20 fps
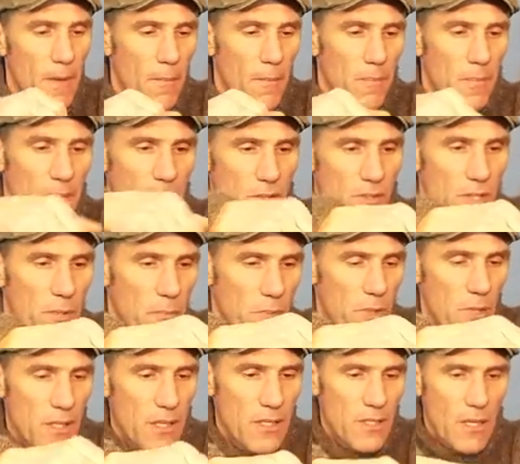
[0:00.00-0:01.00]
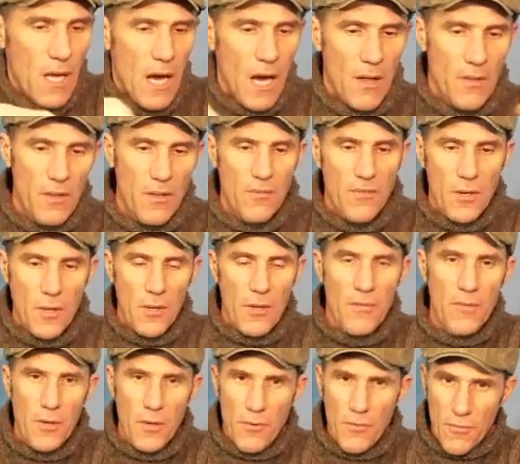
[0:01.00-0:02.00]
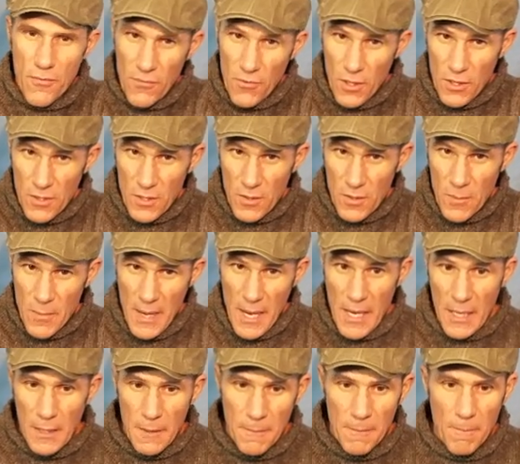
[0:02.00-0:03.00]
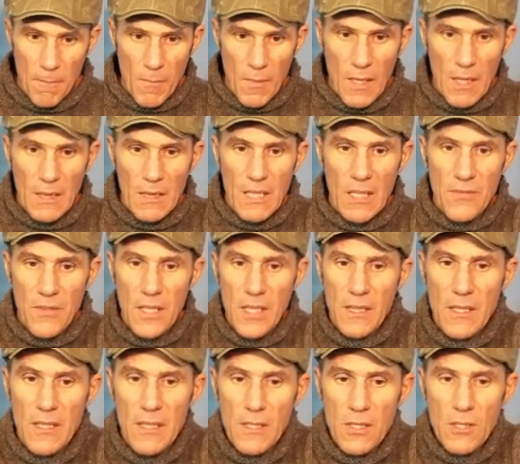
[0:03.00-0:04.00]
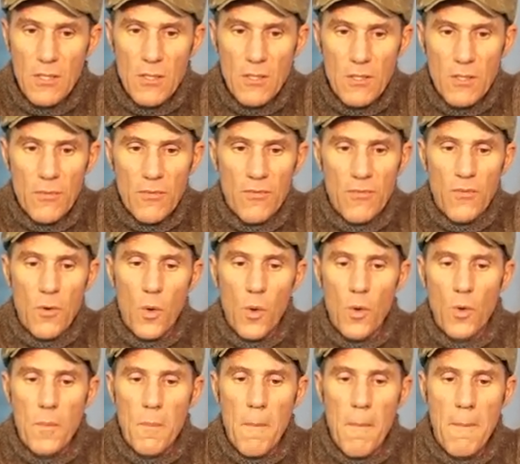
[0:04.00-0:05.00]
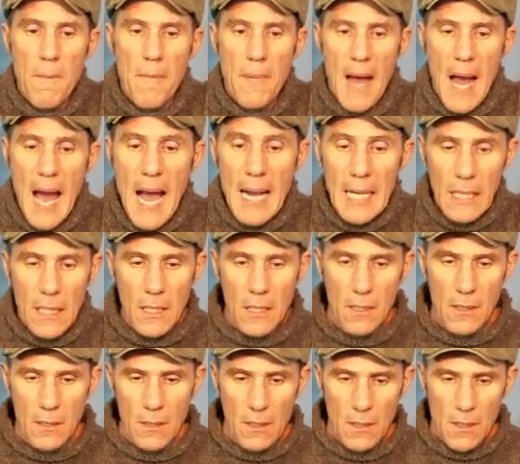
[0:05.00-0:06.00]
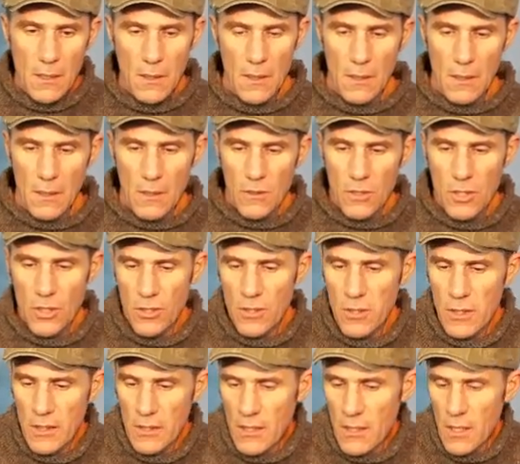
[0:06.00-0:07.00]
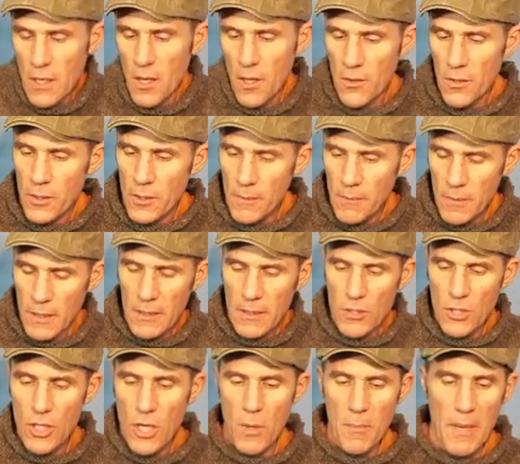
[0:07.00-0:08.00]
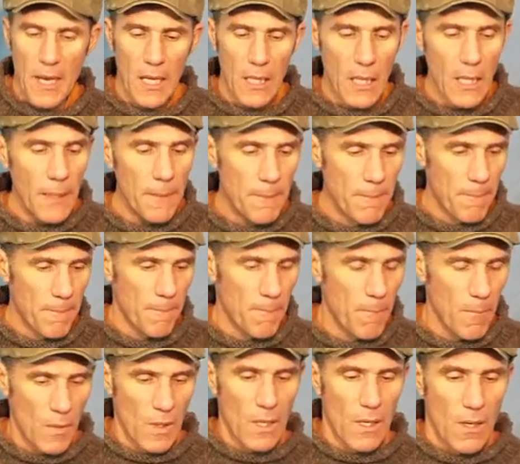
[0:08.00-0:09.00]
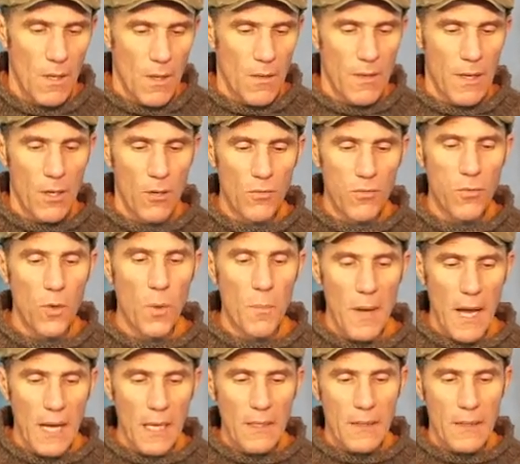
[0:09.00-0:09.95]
The zipper is on the very, very front of the bag, leaving this to fold back, just like the other, like the Ciao Bella. That'll fold back.